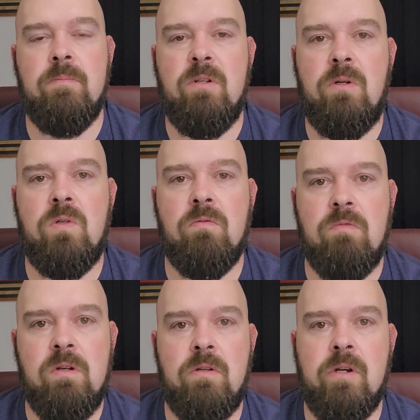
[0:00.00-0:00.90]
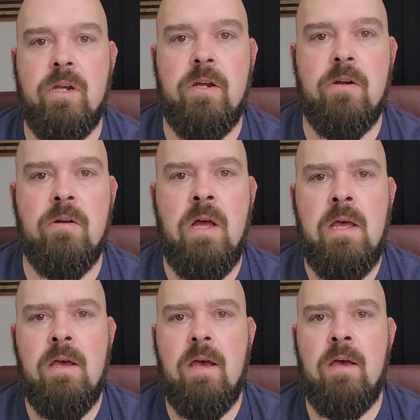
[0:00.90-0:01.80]
I'm a local realtor here,
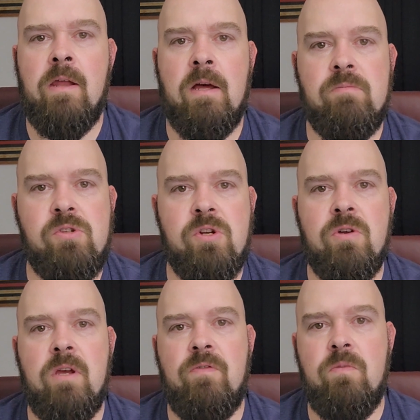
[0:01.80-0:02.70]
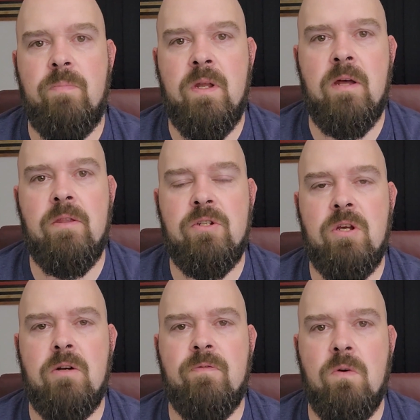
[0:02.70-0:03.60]
and I'm sure if you've been on the
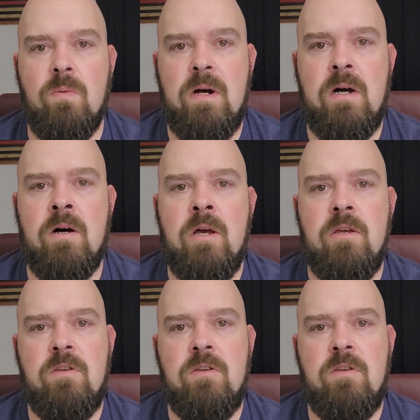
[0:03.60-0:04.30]
channel for a while,